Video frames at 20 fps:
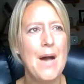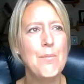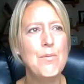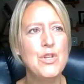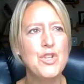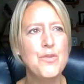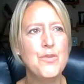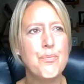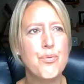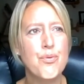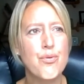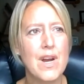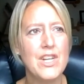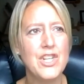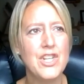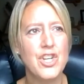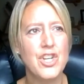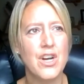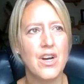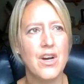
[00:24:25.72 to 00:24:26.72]
how much
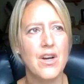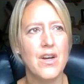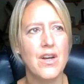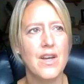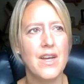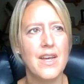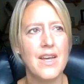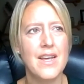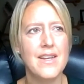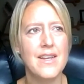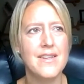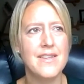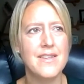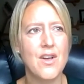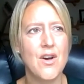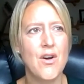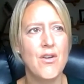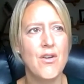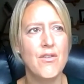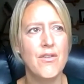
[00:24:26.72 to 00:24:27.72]
pressure
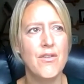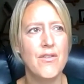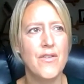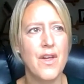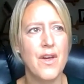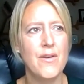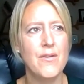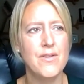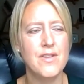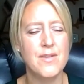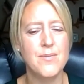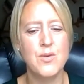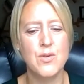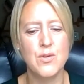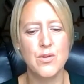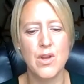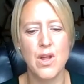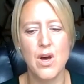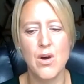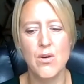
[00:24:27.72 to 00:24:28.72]
is on those
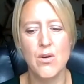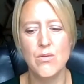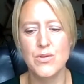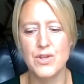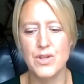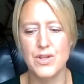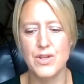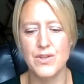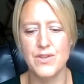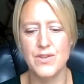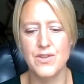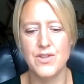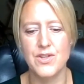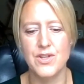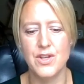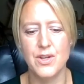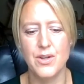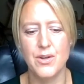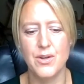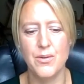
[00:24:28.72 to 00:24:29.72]
small holders
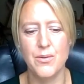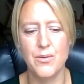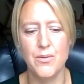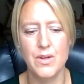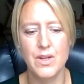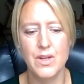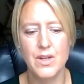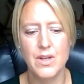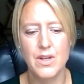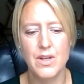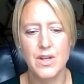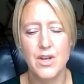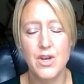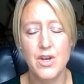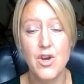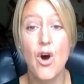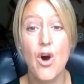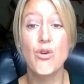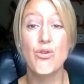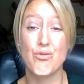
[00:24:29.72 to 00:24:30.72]
to
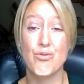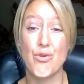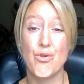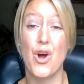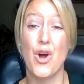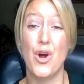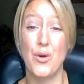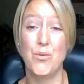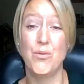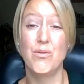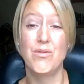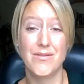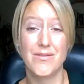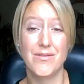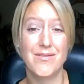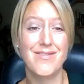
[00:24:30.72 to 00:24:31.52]
not grow